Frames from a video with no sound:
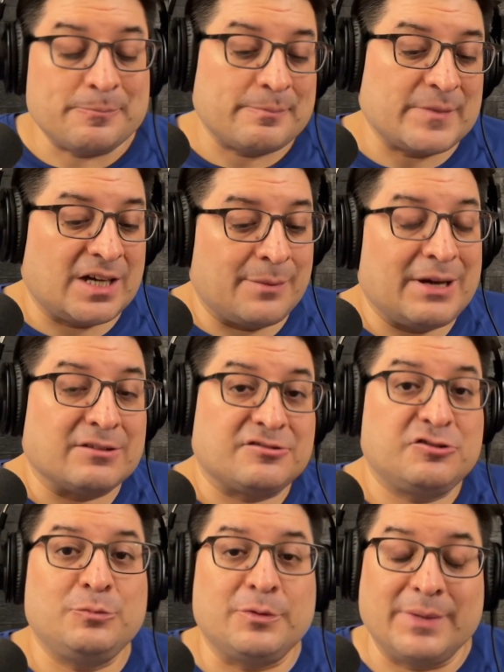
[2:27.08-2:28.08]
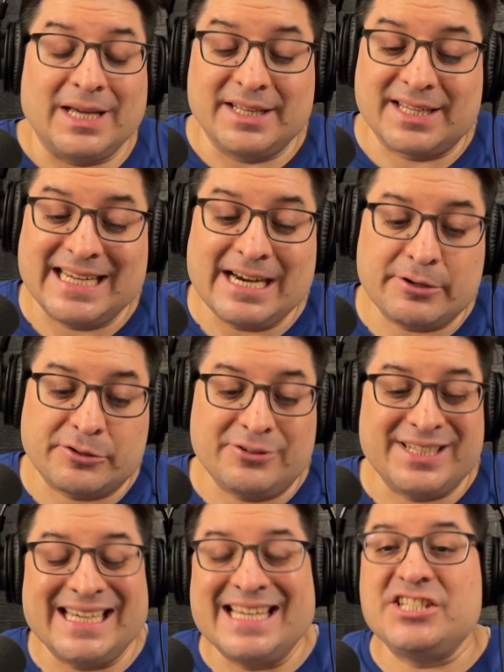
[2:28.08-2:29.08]
about Superman, the character,
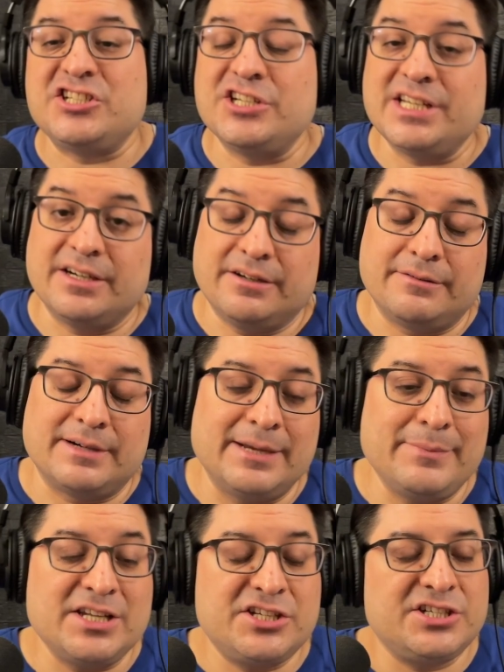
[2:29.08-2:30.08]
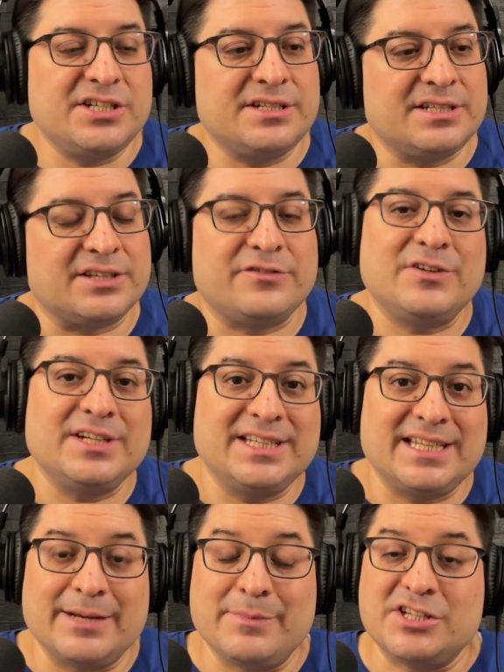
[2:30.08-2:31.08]
the engineer. It's funny that
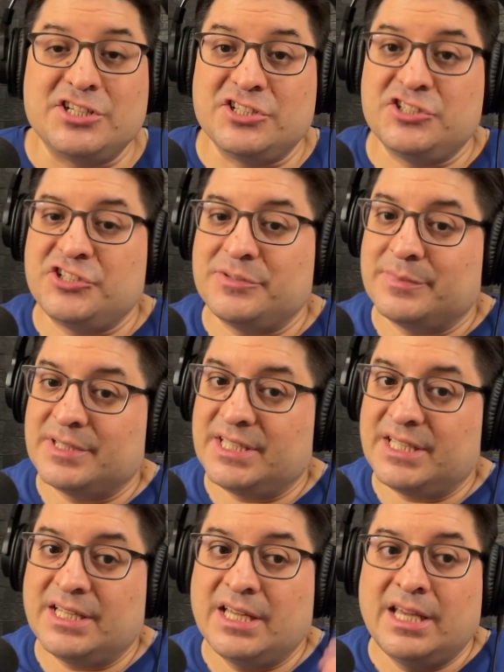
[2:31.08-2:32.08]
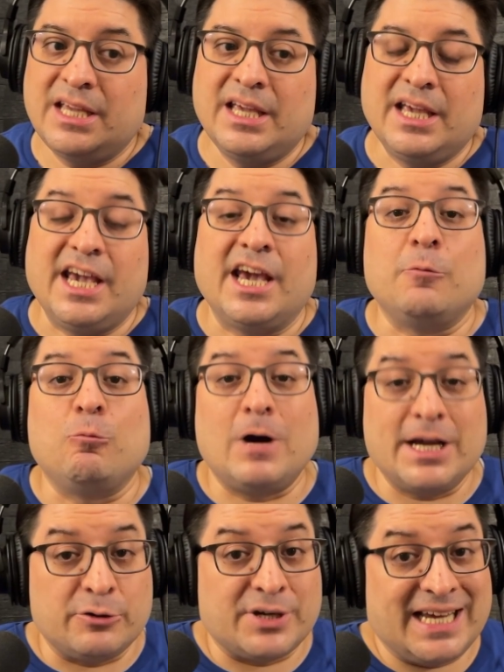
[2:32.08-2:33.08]
I mentioned Jim Lee and
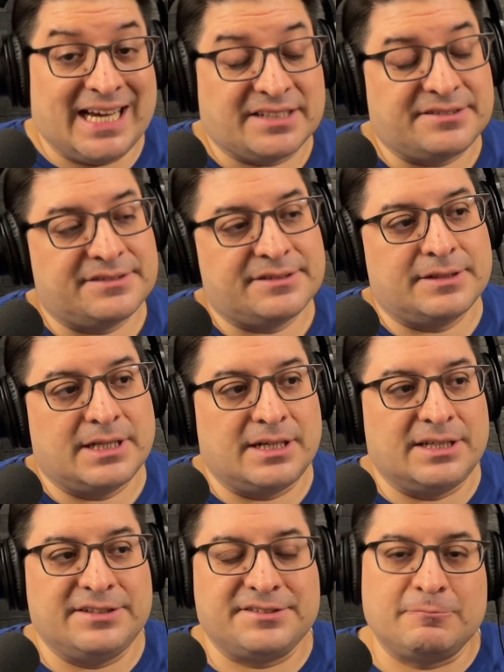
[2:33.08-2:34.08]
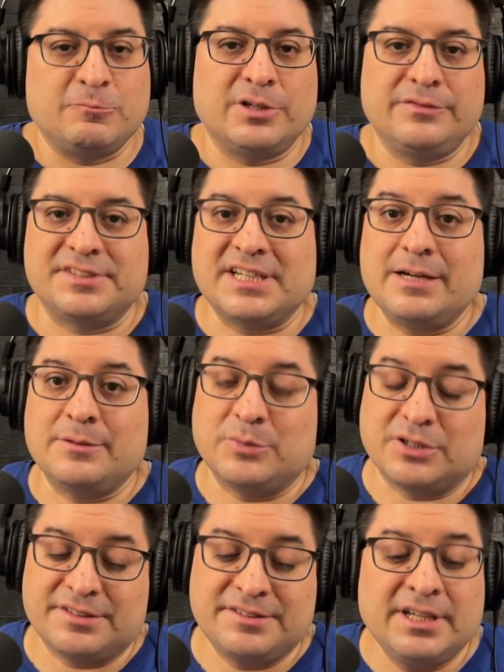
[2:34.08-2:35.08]
Wildcats, one of his comic
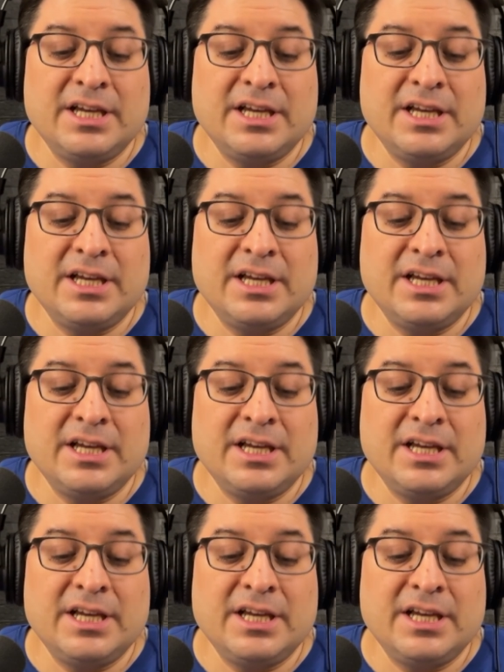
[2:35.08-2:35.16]
books.